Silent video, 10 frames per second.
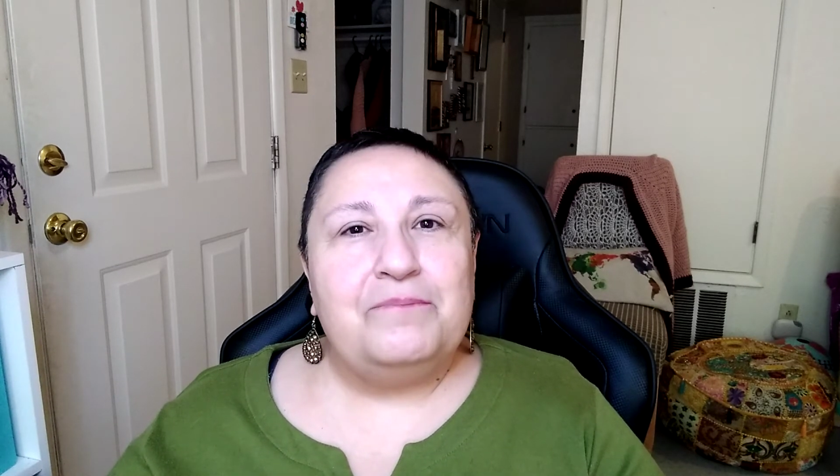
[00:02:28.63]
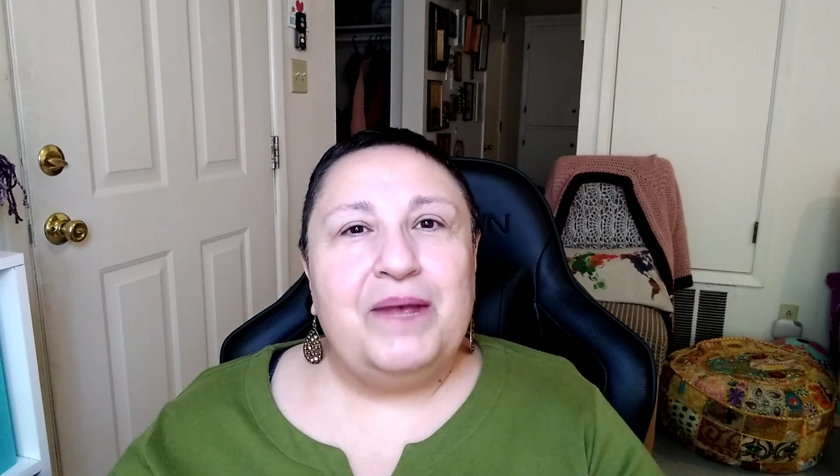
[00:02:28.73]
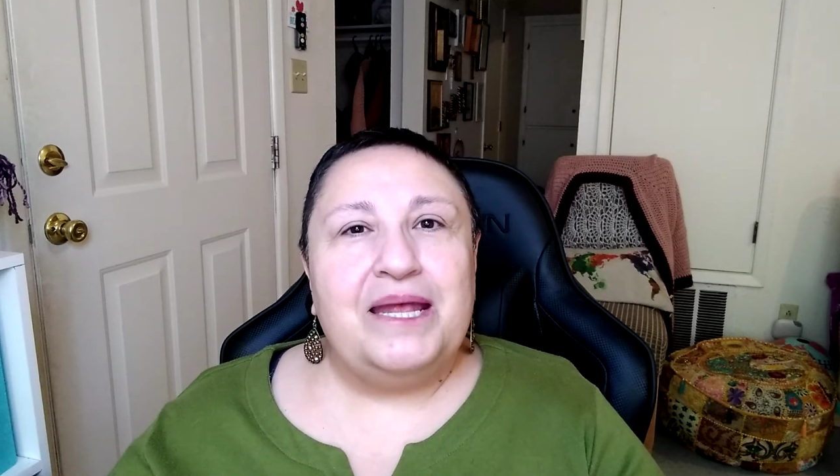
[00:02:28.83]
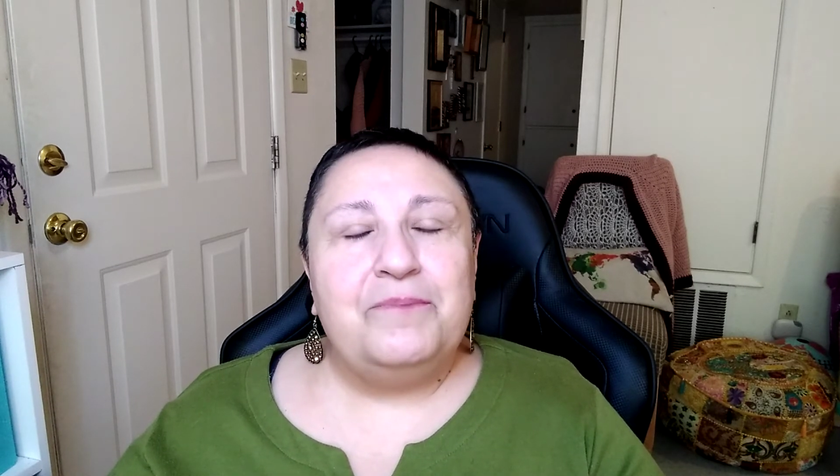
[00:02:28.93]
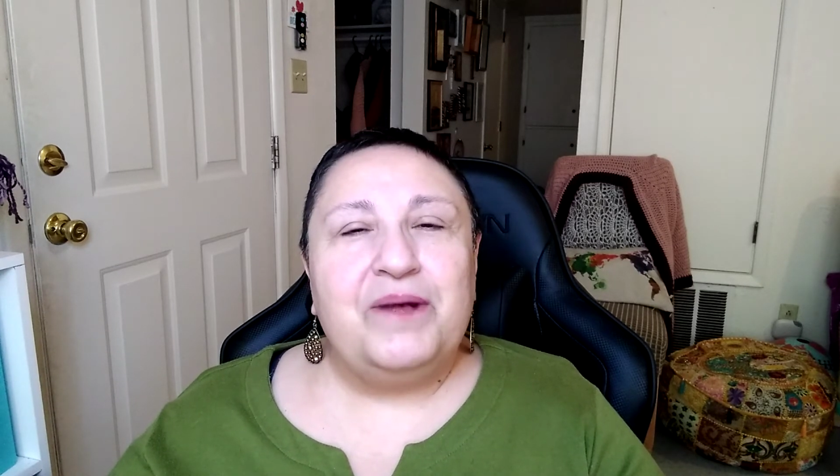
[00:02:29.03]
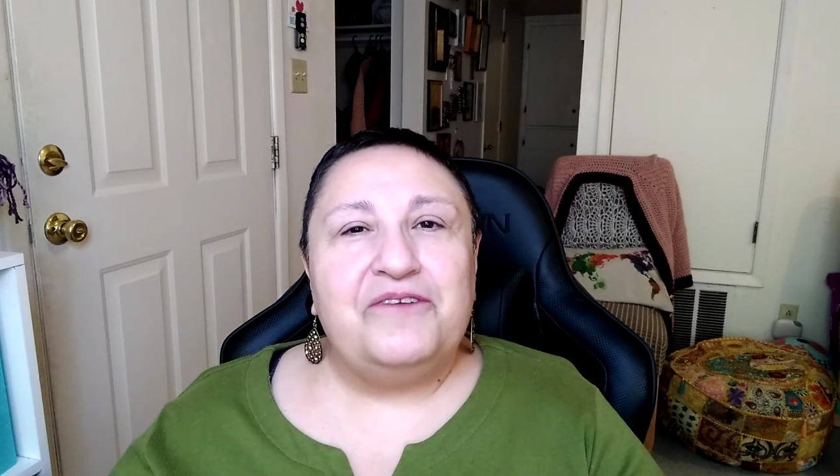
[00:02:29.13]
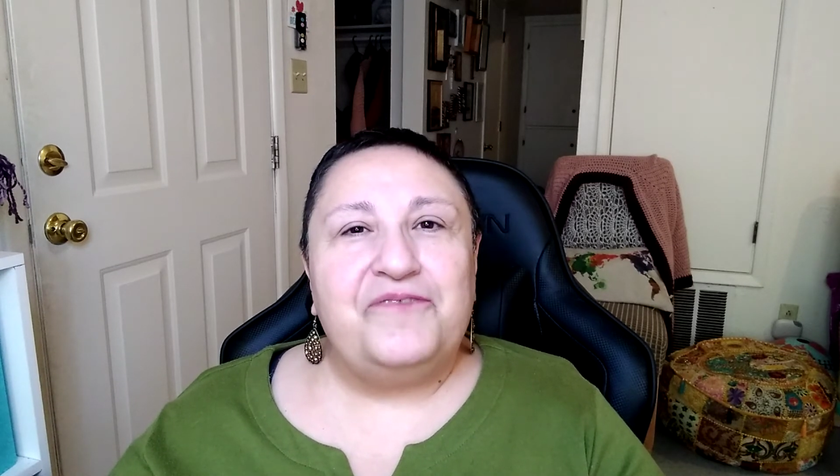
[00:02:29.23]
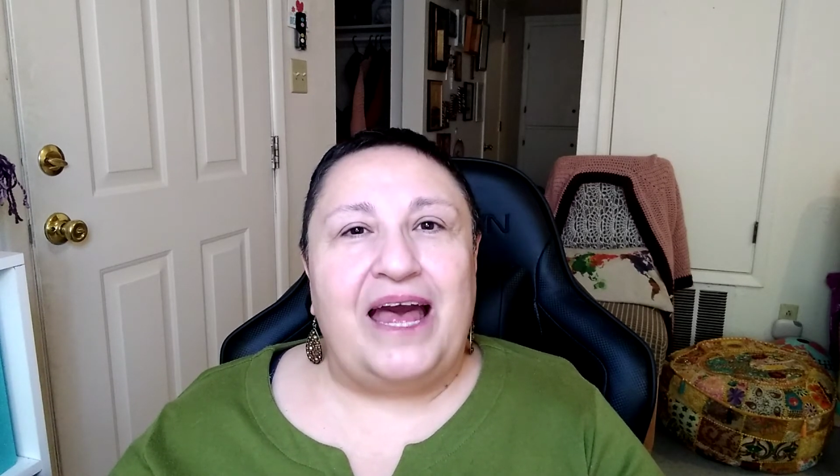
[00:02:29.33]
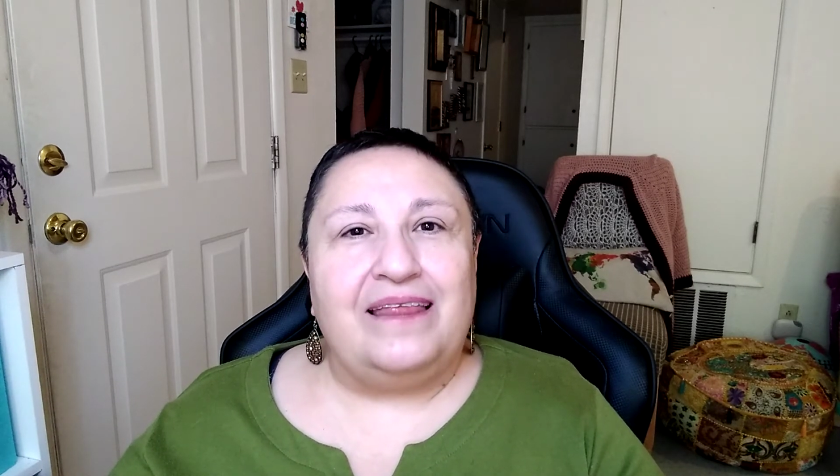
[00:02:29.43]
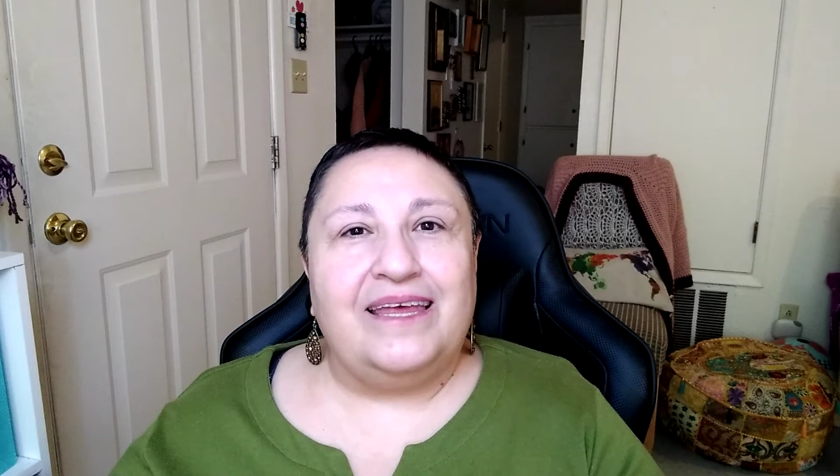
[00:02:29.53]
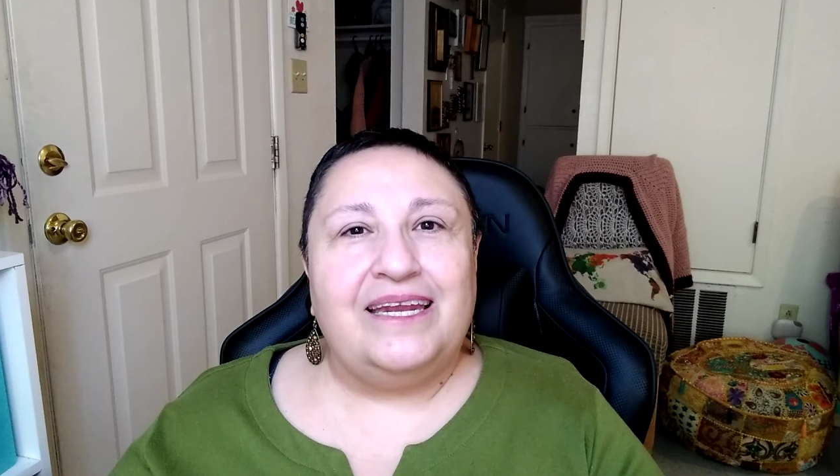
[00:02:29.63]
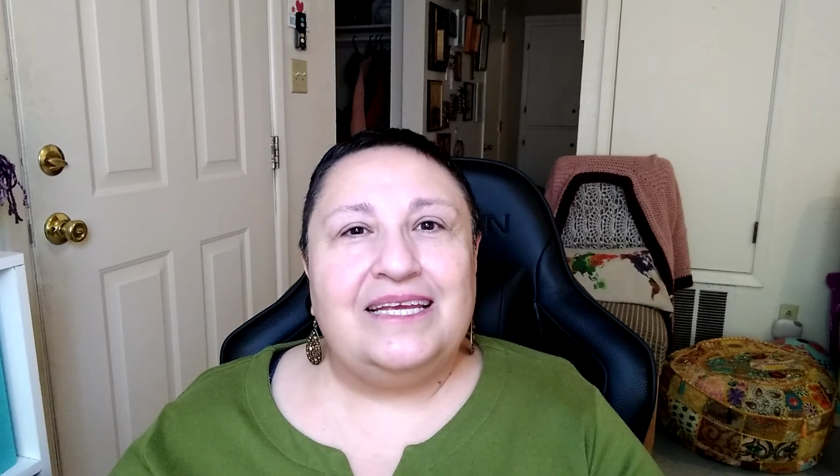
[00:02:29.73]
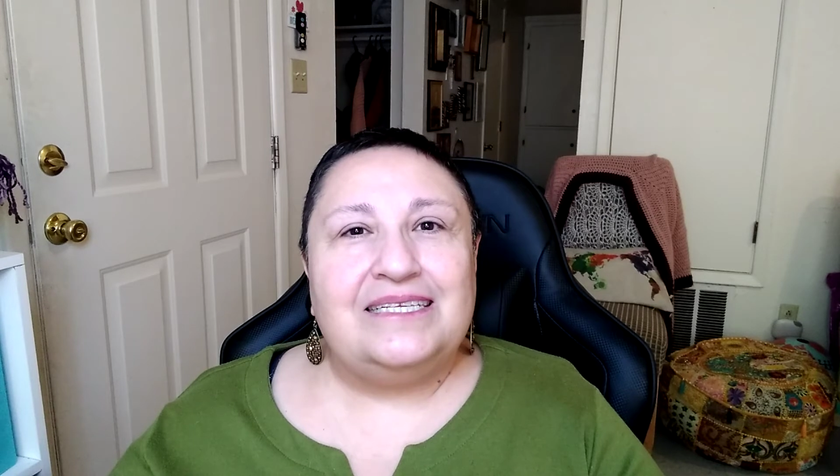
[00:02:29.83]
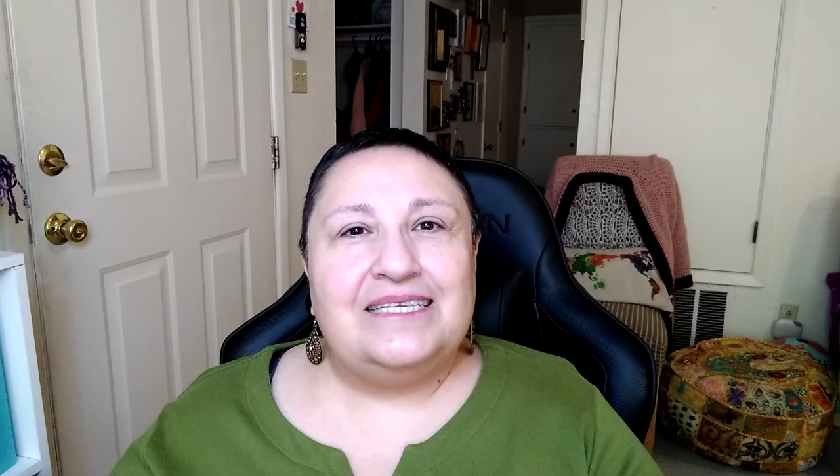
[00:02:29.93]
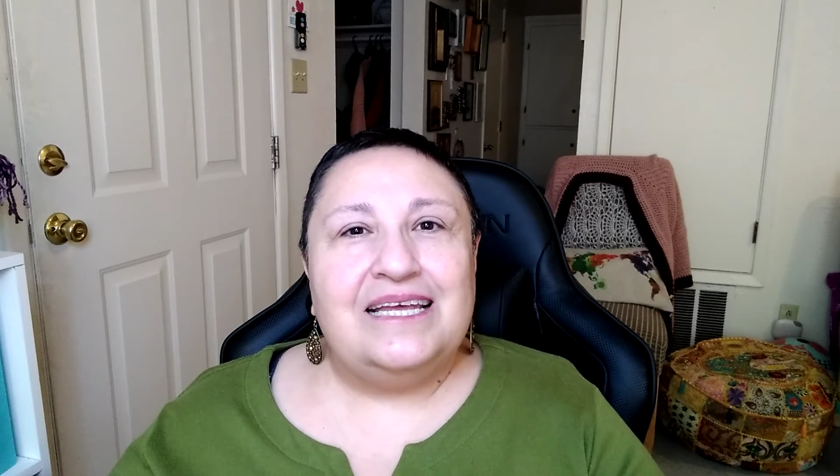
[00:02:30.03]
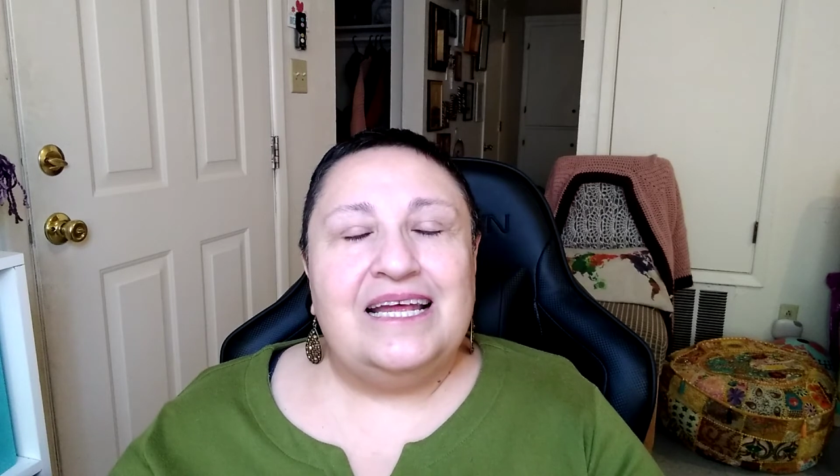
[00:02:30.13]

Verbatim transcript: making my fat ladies,